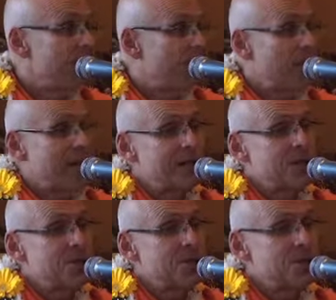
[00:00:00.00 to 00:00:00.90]
in our
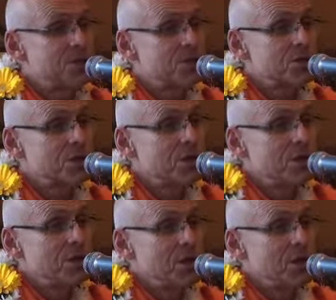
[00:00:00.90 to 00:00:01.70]
practices